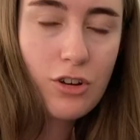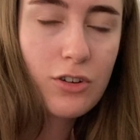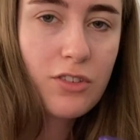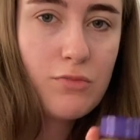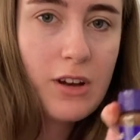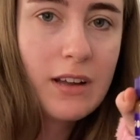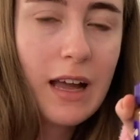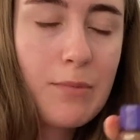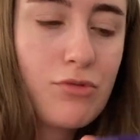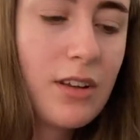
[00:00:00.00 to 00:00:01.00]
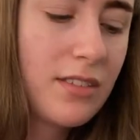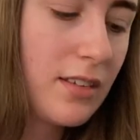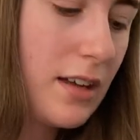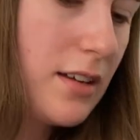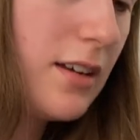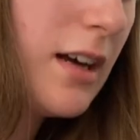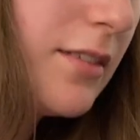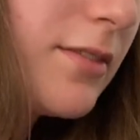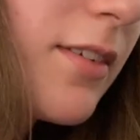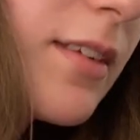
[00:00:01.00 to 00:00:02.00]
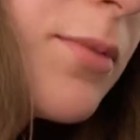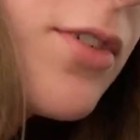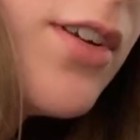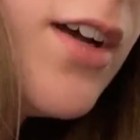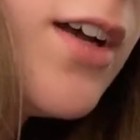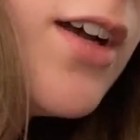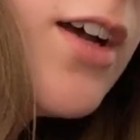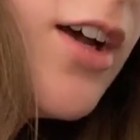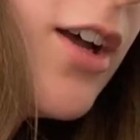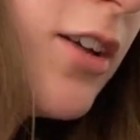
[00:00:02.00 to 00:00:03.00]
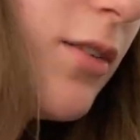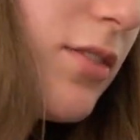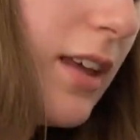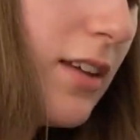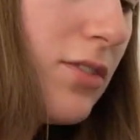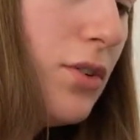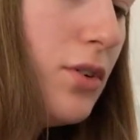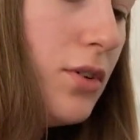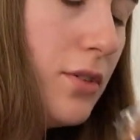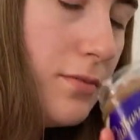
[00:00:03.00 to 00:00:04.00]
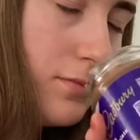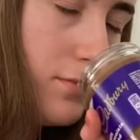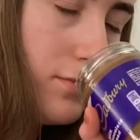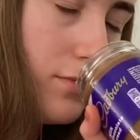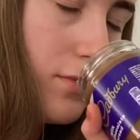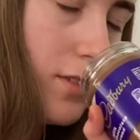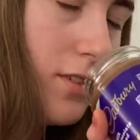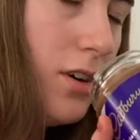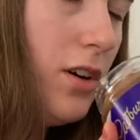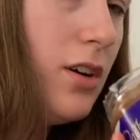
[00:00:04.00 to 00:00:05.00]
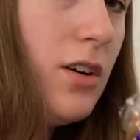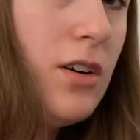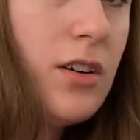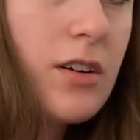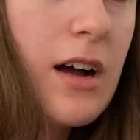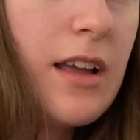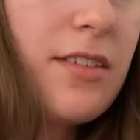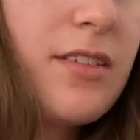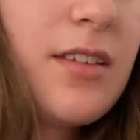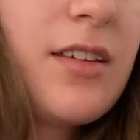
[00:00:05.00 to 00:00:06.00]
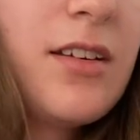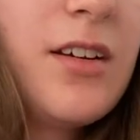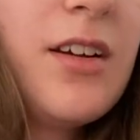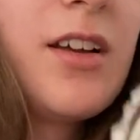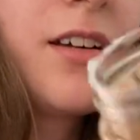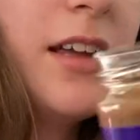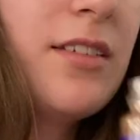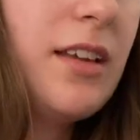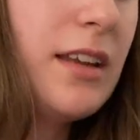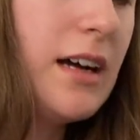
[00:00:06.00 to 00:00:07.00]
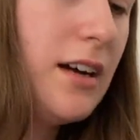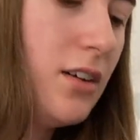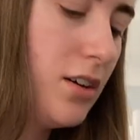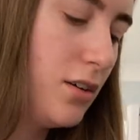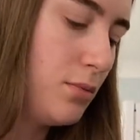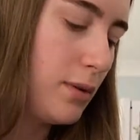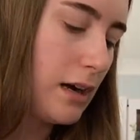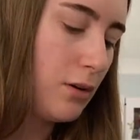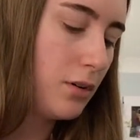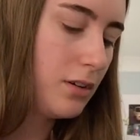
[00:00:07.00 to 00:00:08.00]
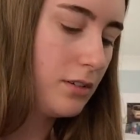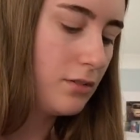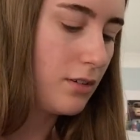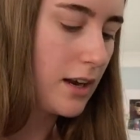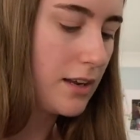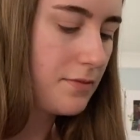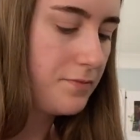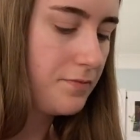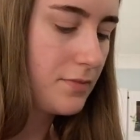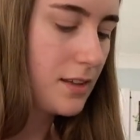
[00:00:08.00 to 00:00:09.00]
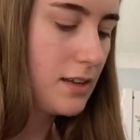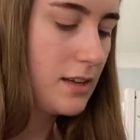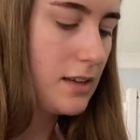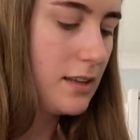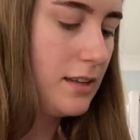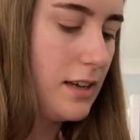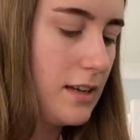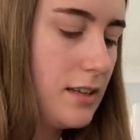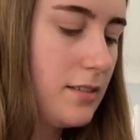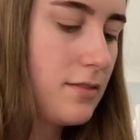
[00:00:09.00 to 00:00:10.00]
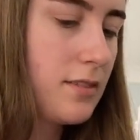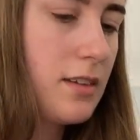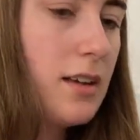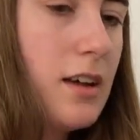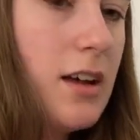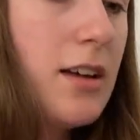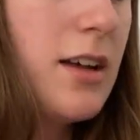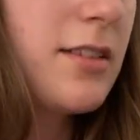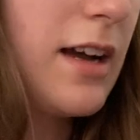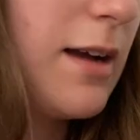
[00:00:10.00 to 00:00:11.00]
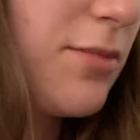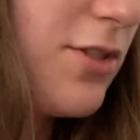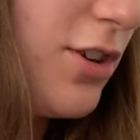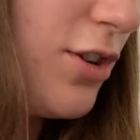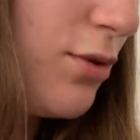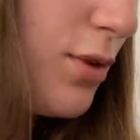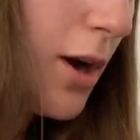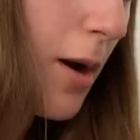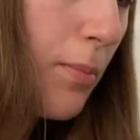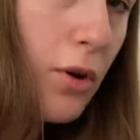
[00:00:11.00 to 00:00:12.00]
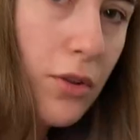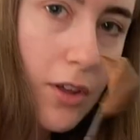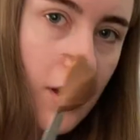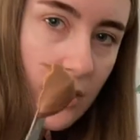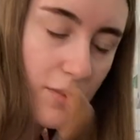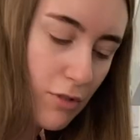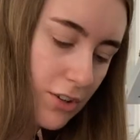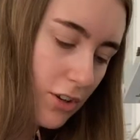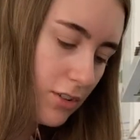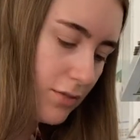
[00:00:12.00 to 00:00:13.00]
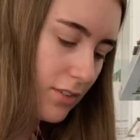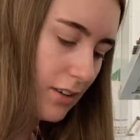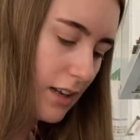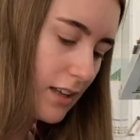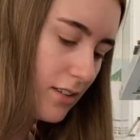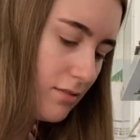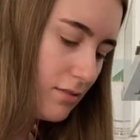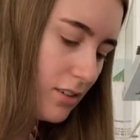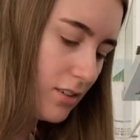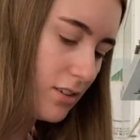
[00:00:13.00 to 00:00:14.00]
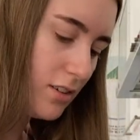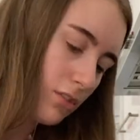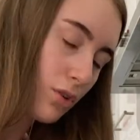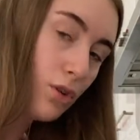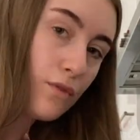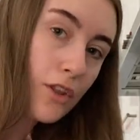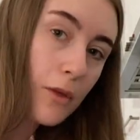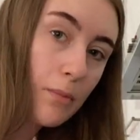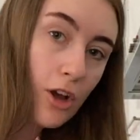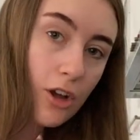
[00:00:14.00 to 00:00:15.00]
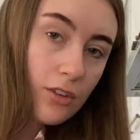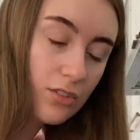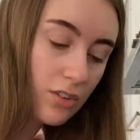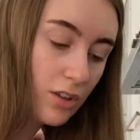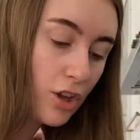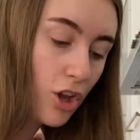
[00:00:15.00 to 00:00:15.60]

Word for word: chocolate spread, Cadbury's. I'm, I'm just gonna use this. Oh, oh guys, can you see that? Wow, right. Then time to put the spread on, obviously, you know, to cover the burnt,